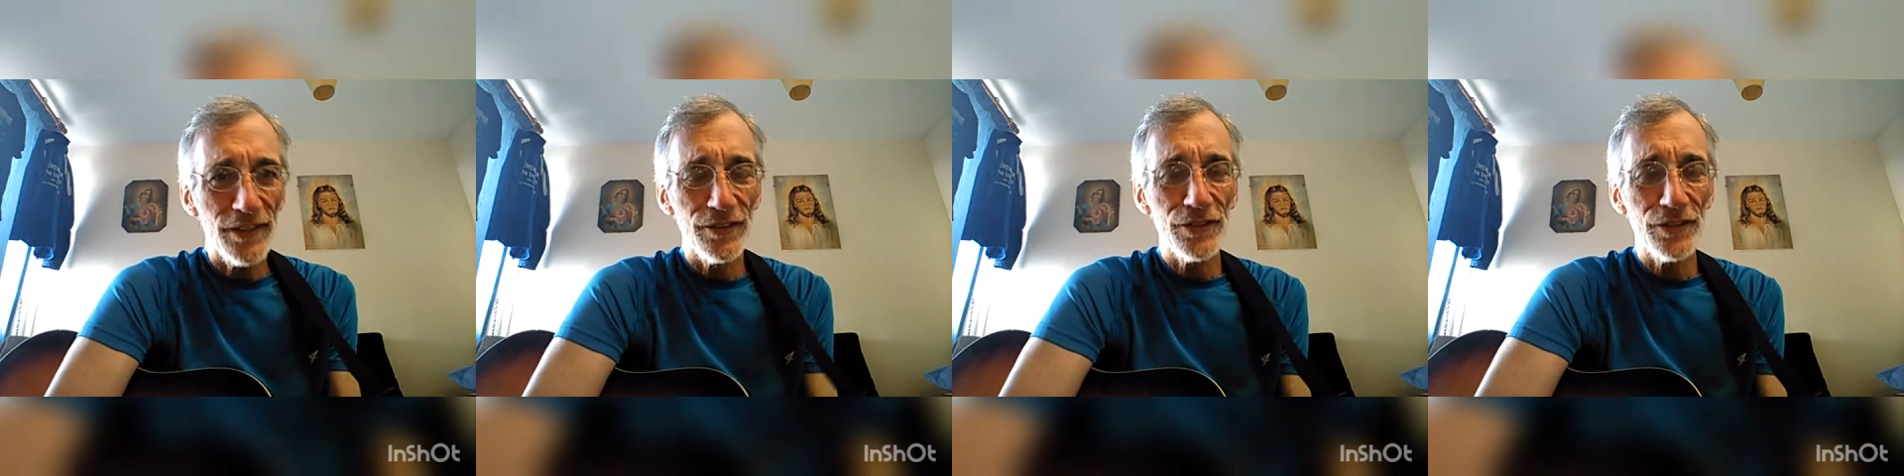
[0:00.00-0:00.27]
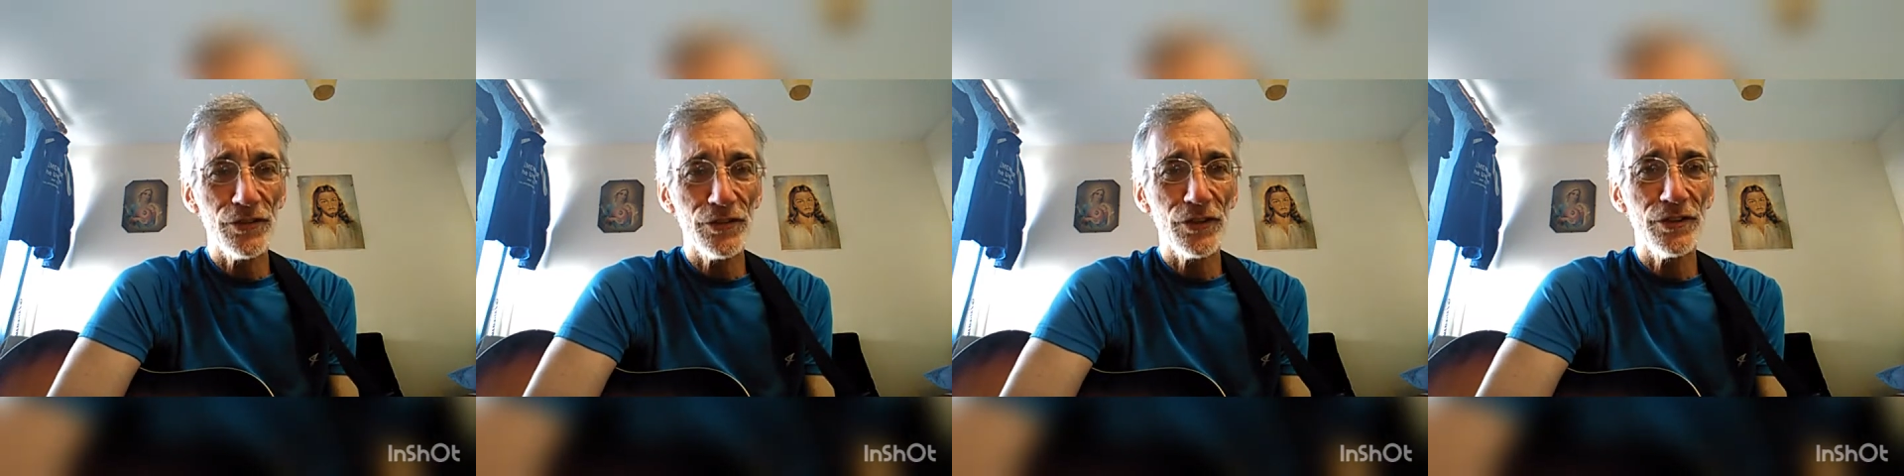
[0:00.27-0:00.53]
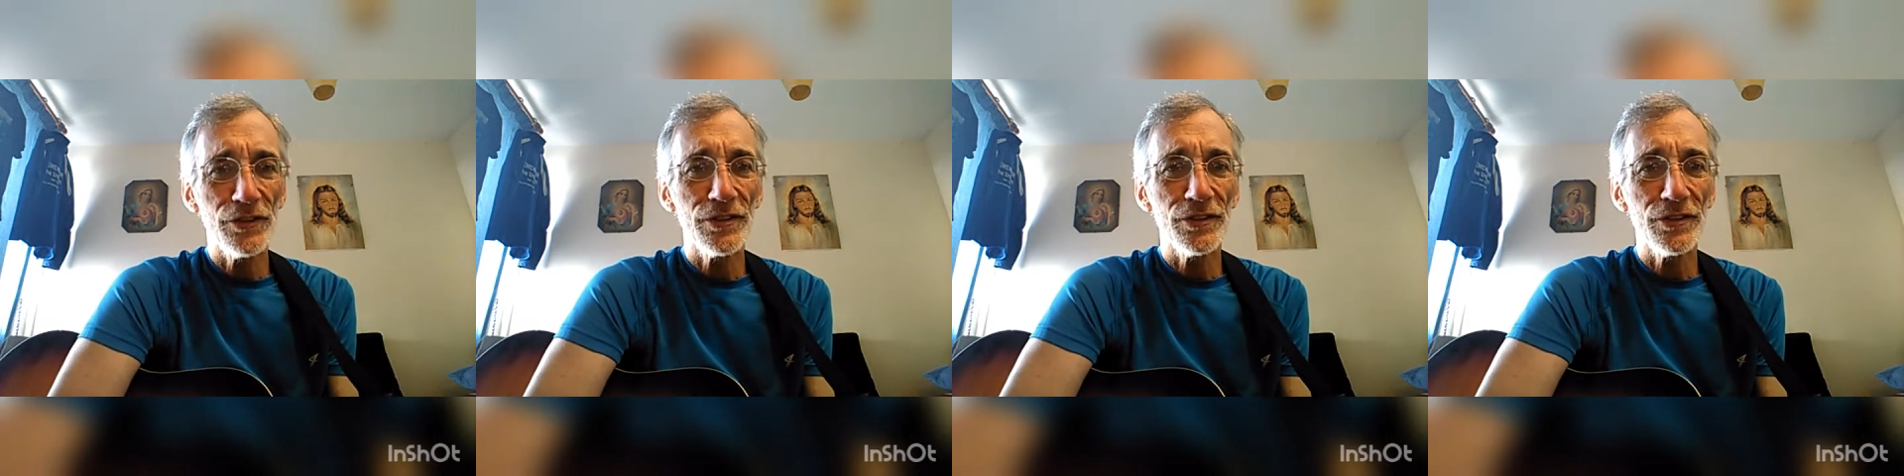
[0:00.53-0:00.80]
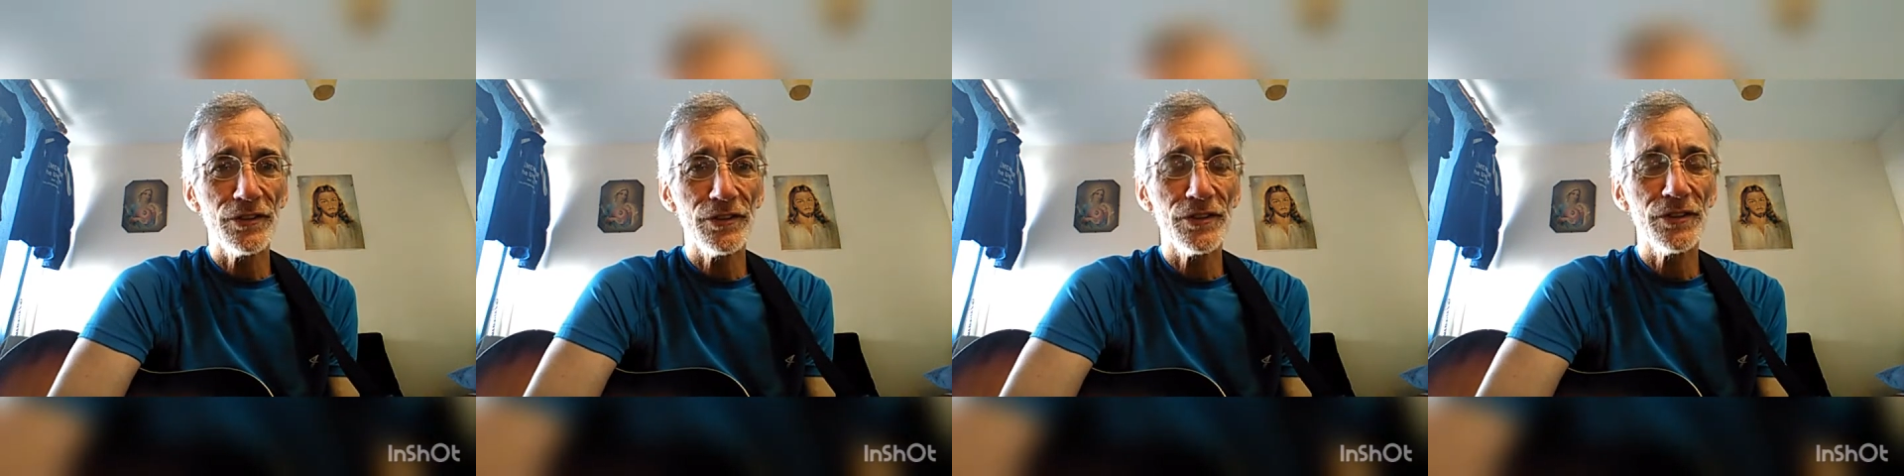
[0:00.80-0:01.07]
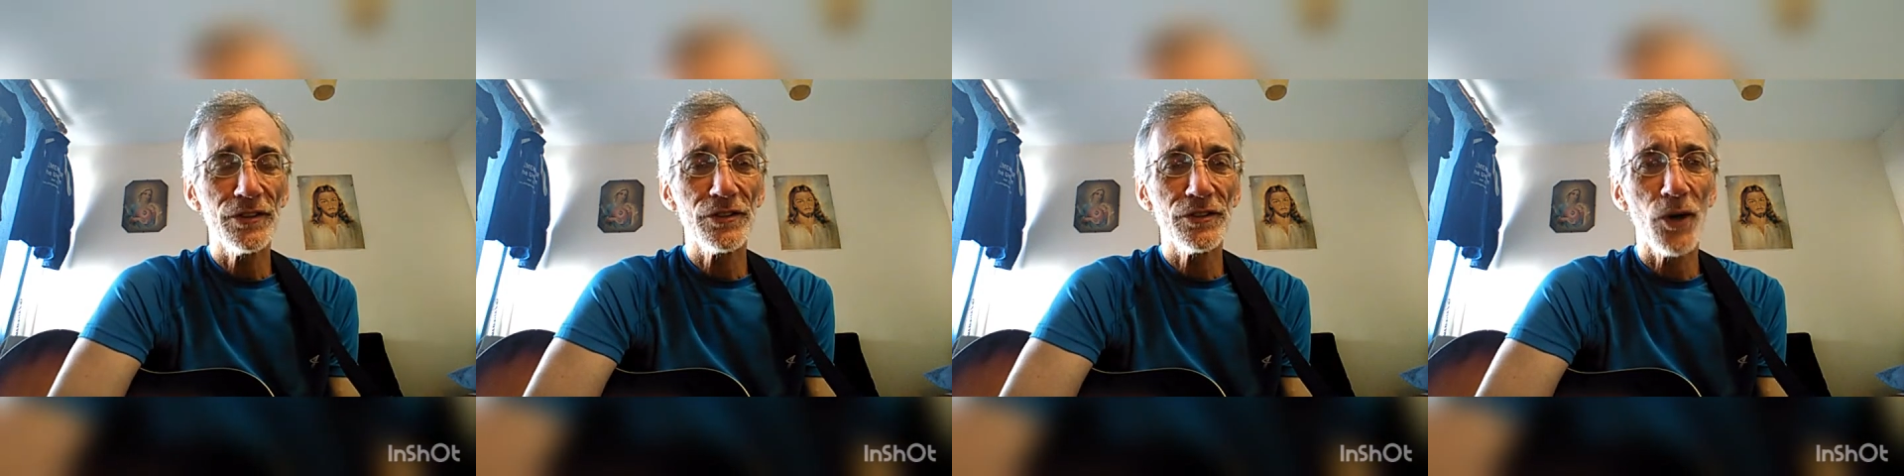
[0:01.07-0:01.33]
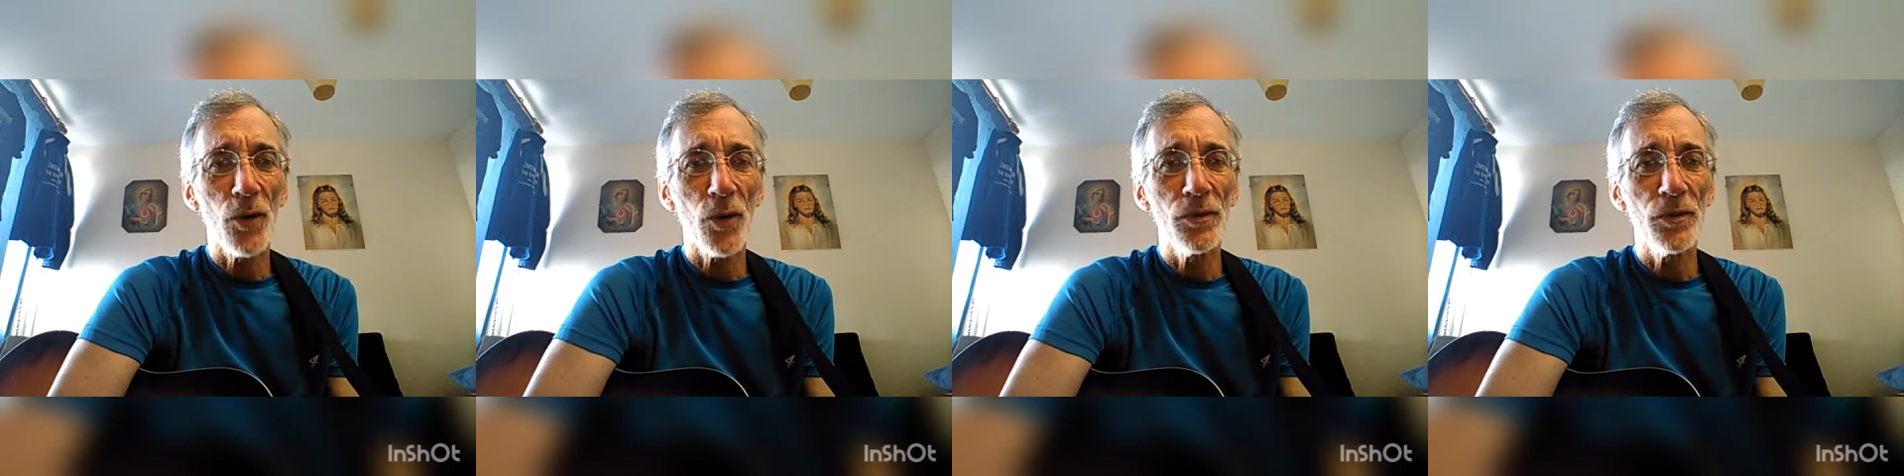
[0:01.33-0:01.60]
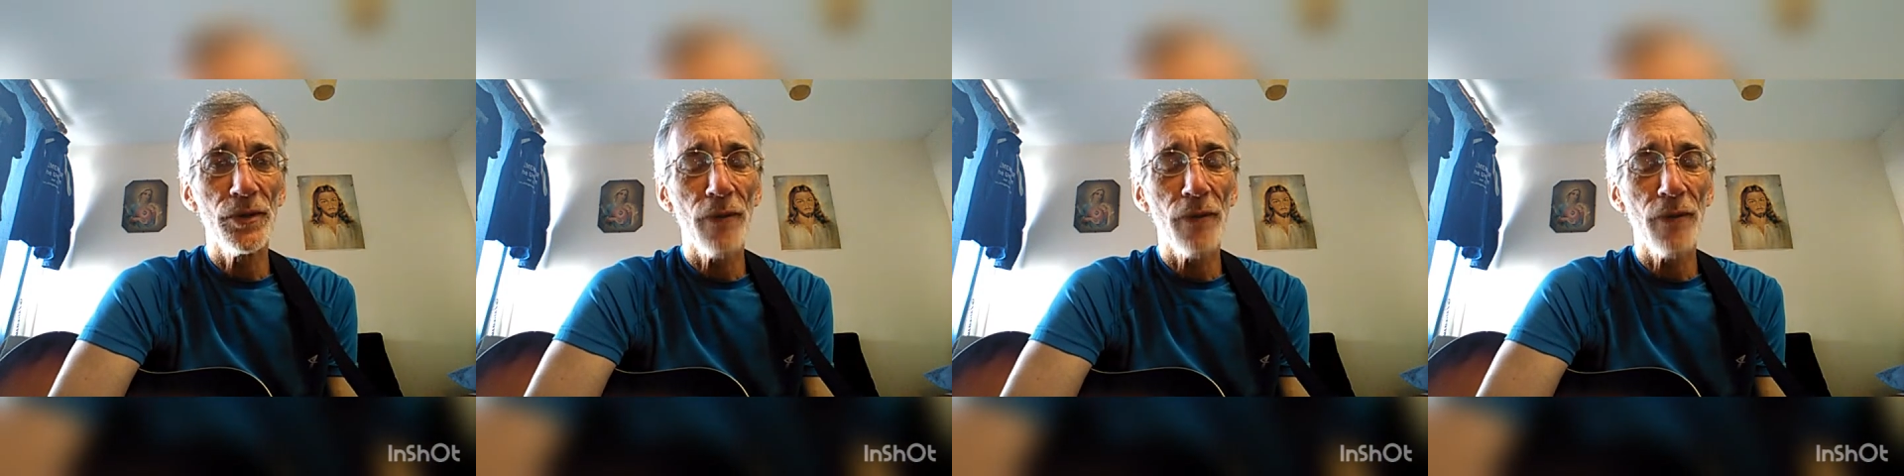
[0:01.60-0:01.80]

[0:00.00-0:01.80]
It's good to, to, to open the